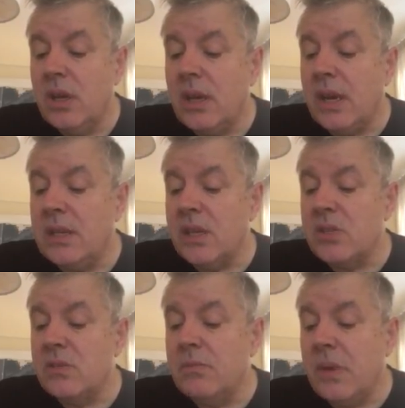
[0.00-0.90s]
it
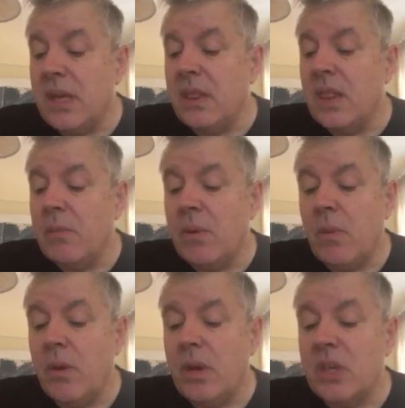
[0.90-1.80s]
doesn't mean that we
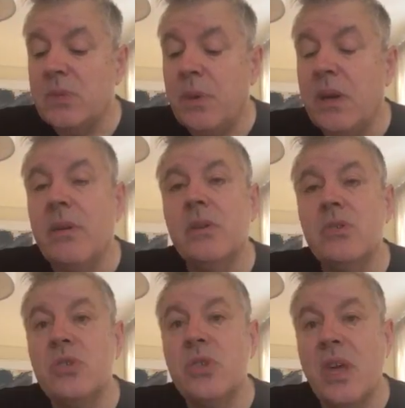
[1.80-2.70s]
won't
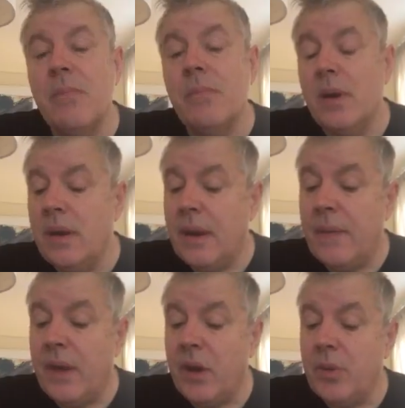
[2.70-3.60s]
experience them and
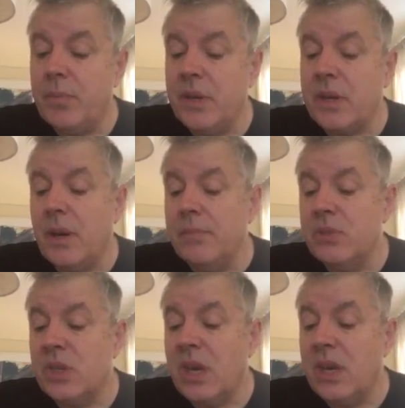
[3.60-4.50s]
the hope that
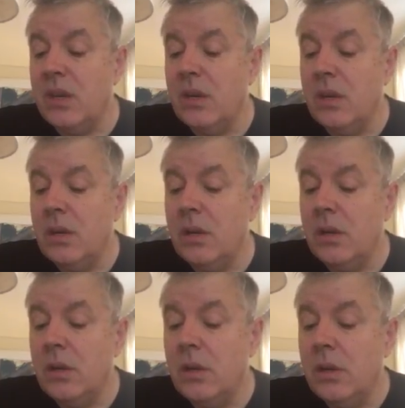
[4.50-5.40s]
comes again.
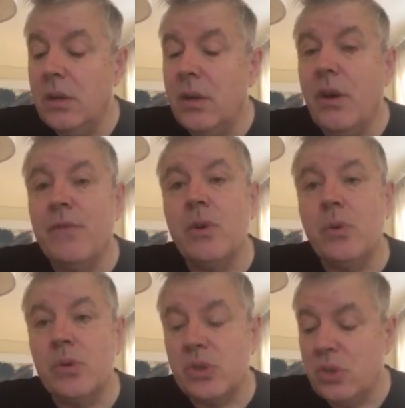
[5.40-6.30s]
Of
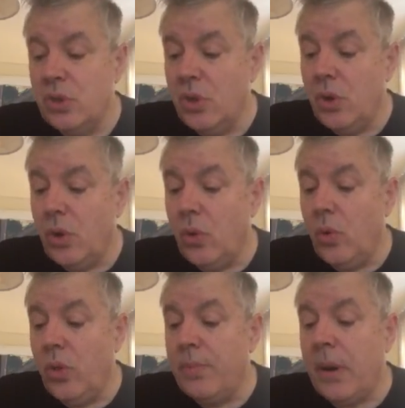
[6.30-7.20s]
course,
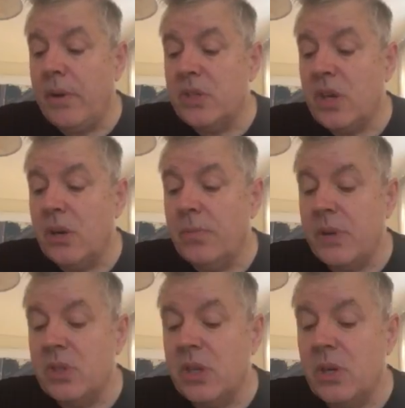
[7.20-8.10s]
all the poet's hope
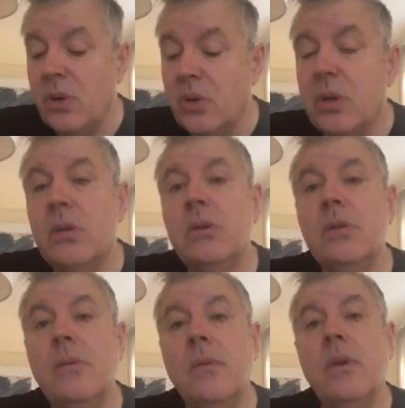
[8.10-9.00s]
is in God.
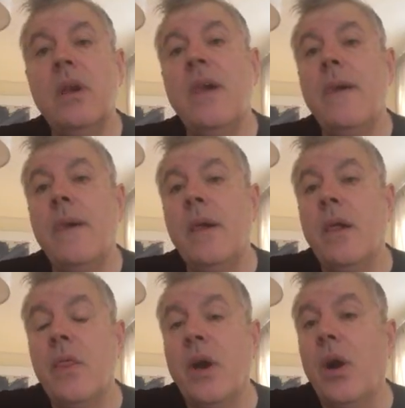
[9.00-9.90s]

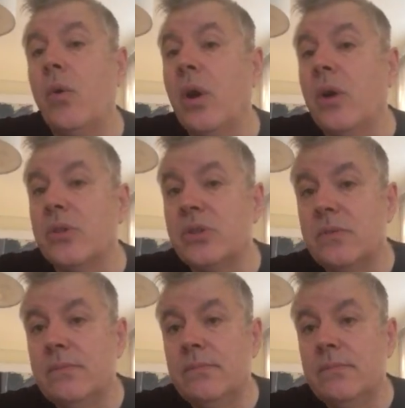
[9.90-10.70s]
The whole lot.